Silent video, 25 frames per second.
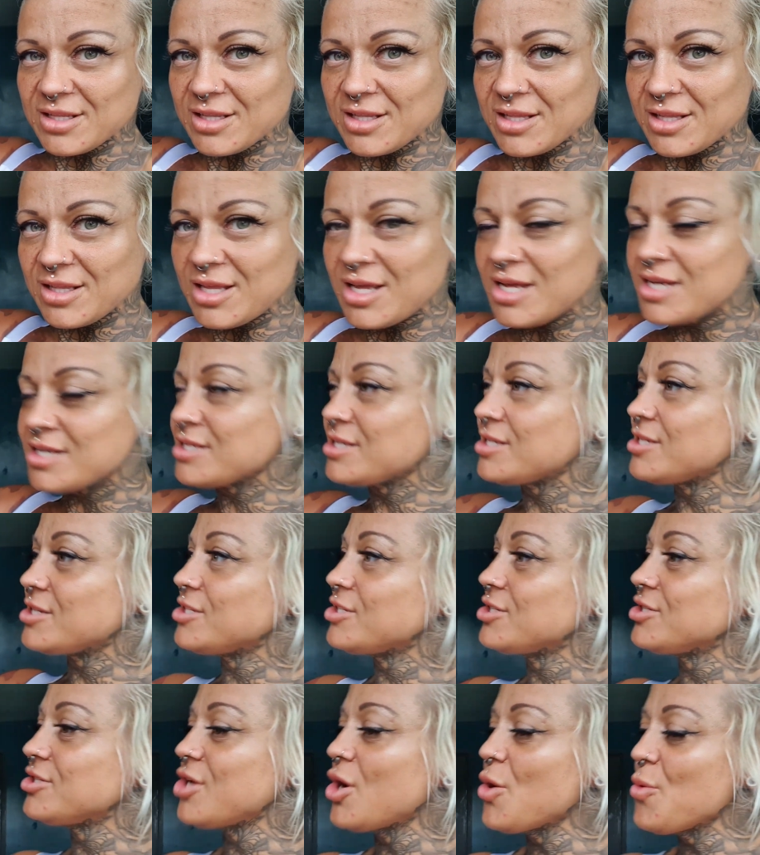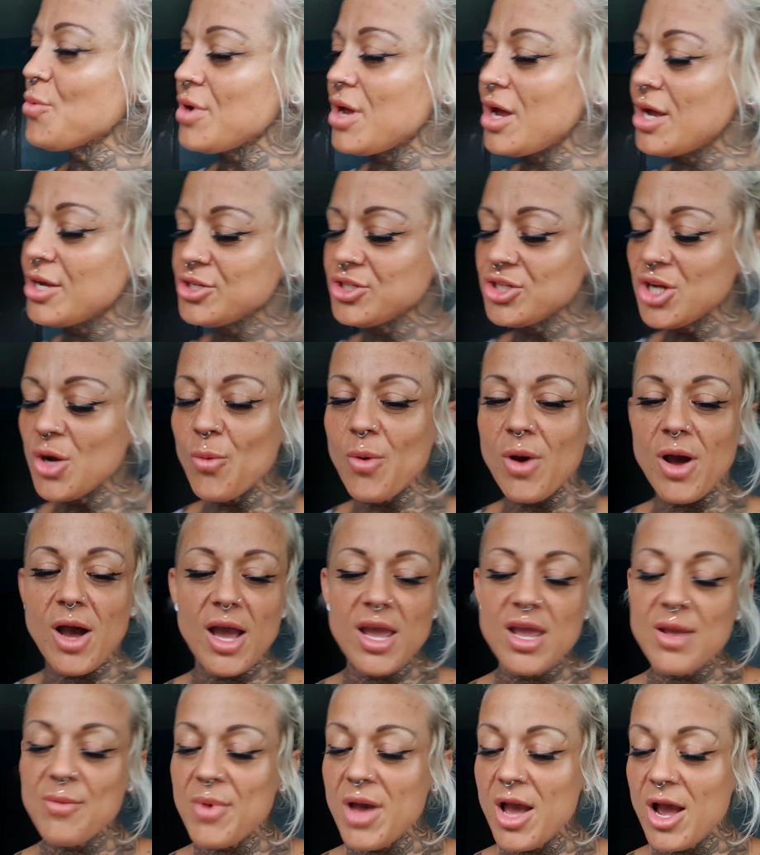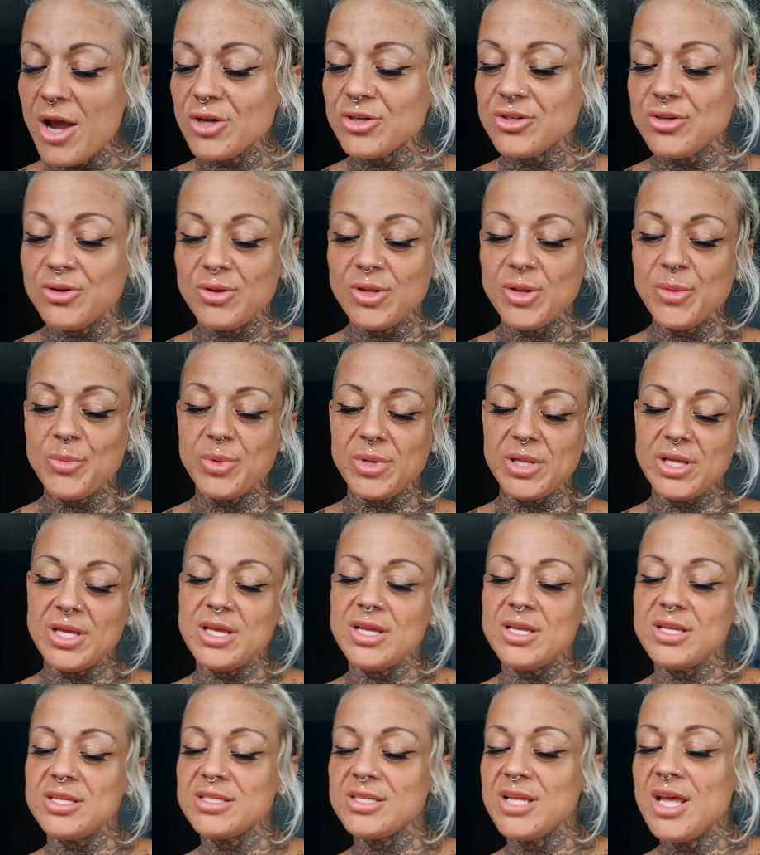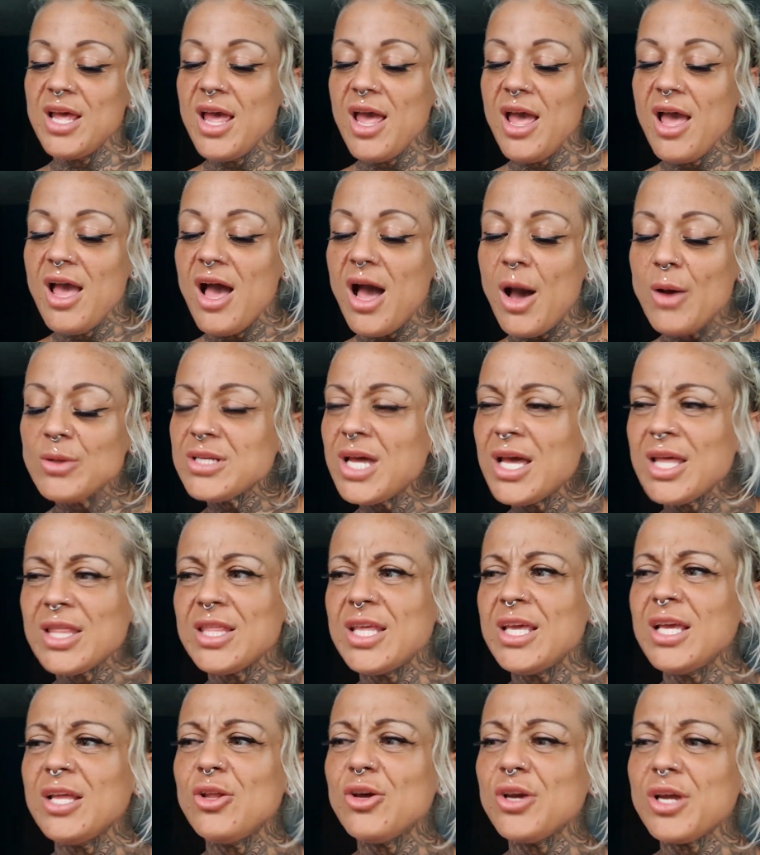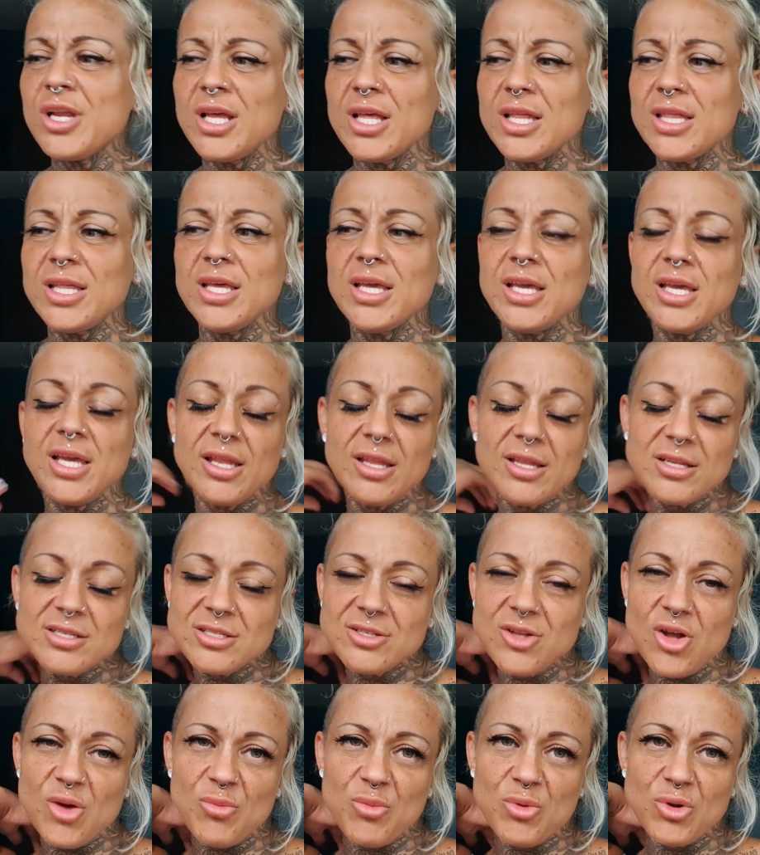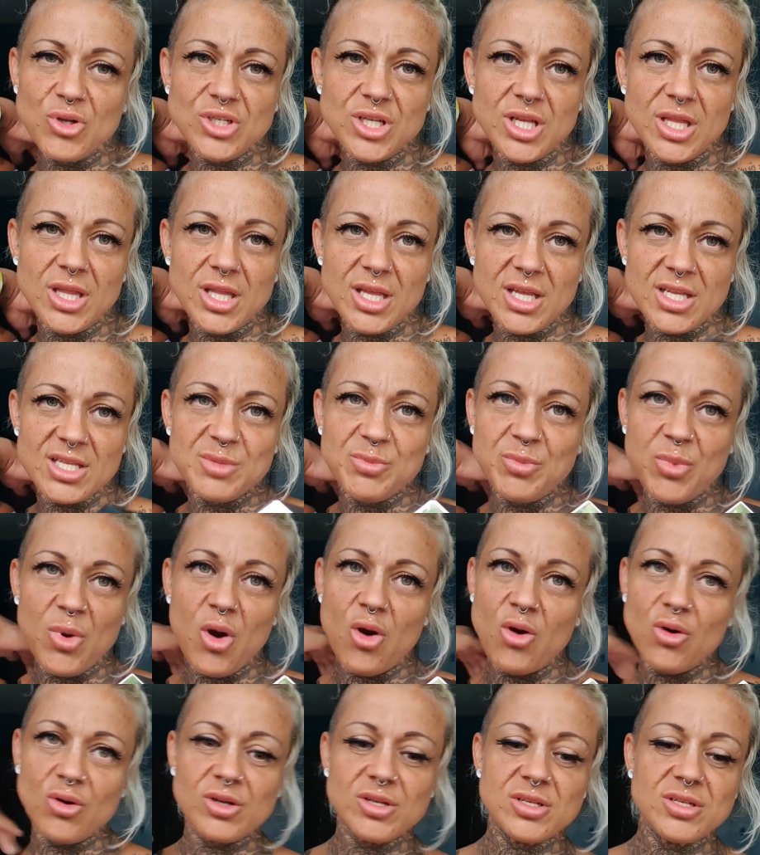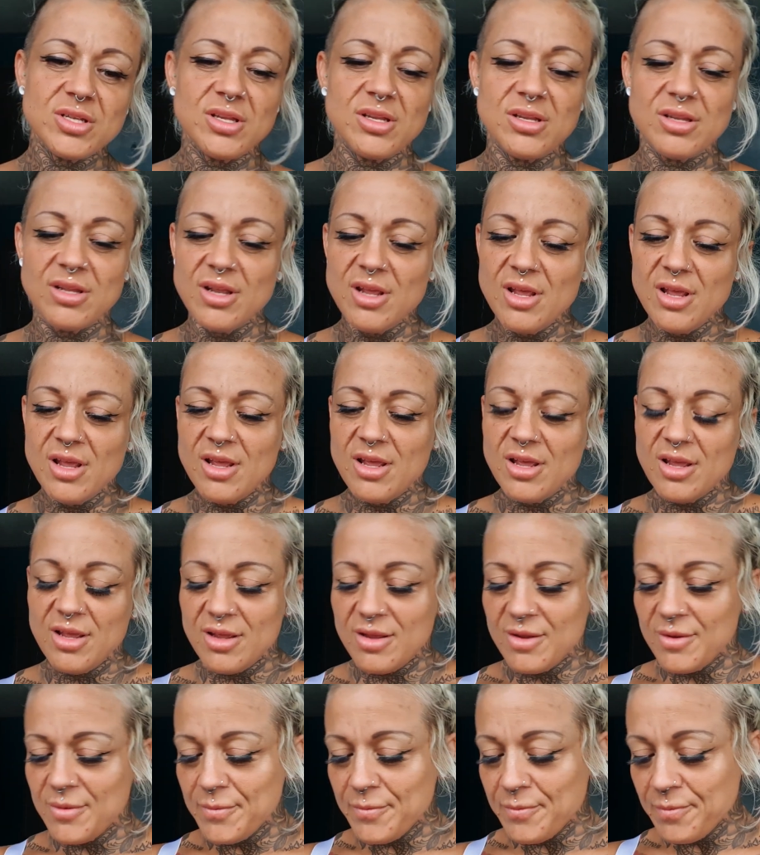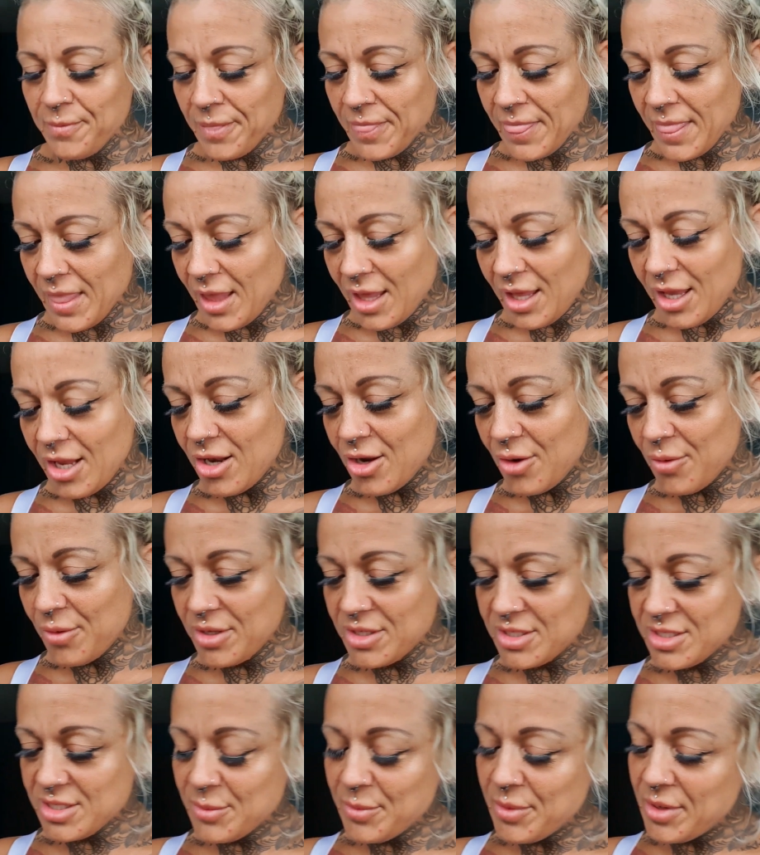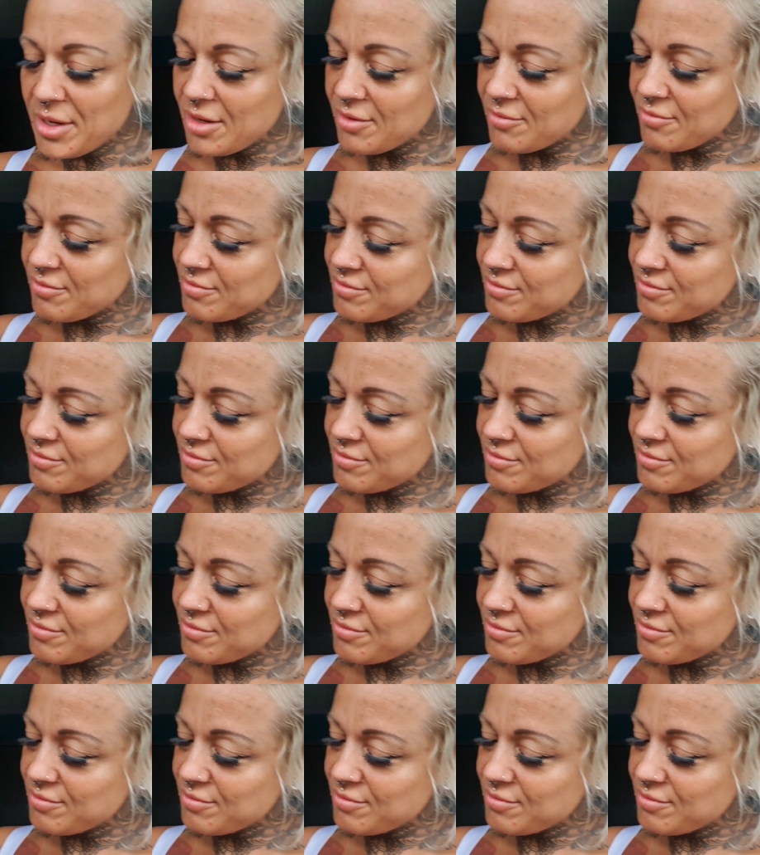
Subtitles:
They're so nice. Do you know what? I am actually pleased. I was like looking at it thinking there's not much in this box, and you know, it's a bit